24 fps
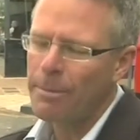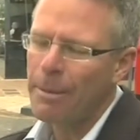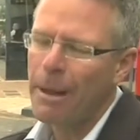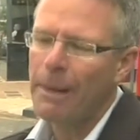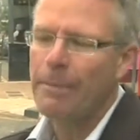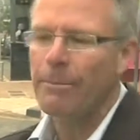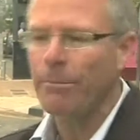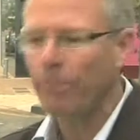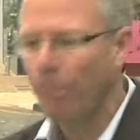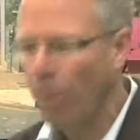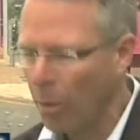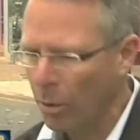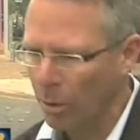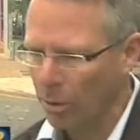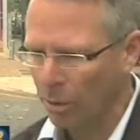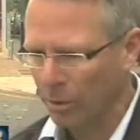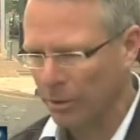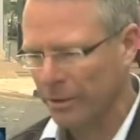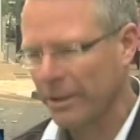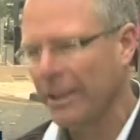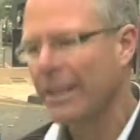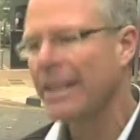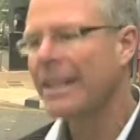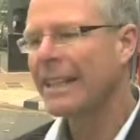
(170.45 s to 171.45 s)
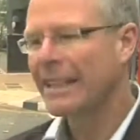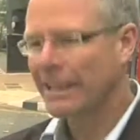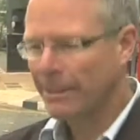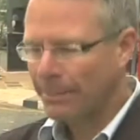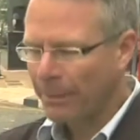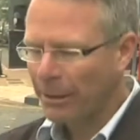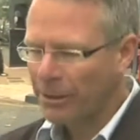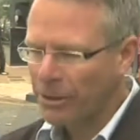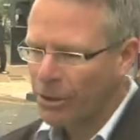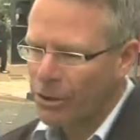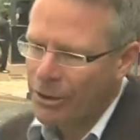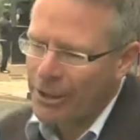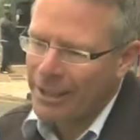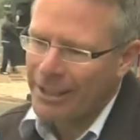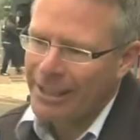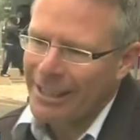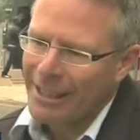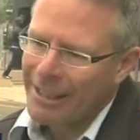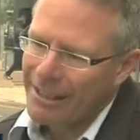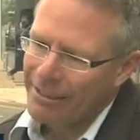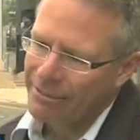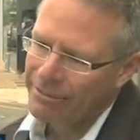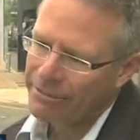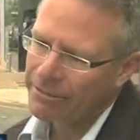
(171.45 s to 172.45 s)
about malls. It's about street
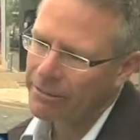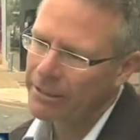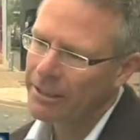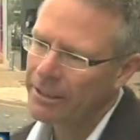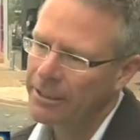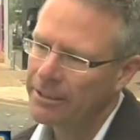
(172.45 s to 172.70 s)
life.